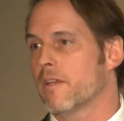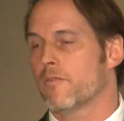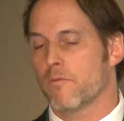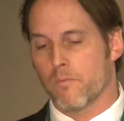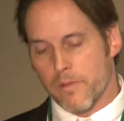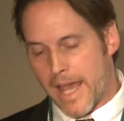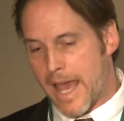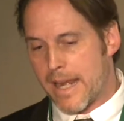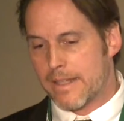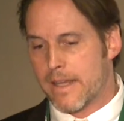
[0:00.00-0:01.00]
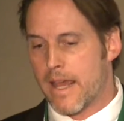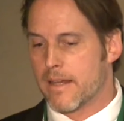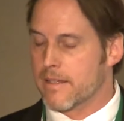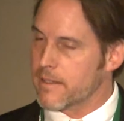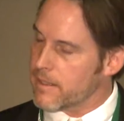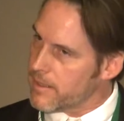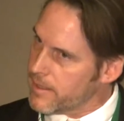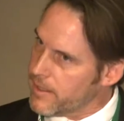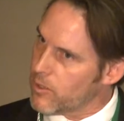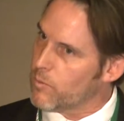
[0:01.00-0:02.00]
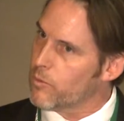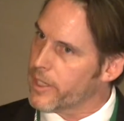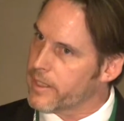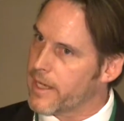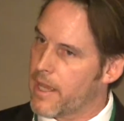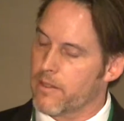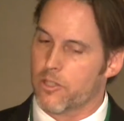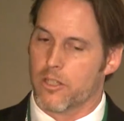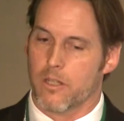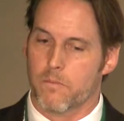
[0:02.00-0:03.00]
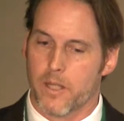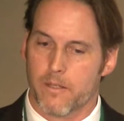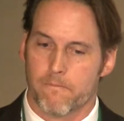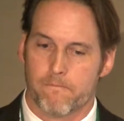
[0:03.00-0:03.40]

If you add a tax, it'll bring down the GDP.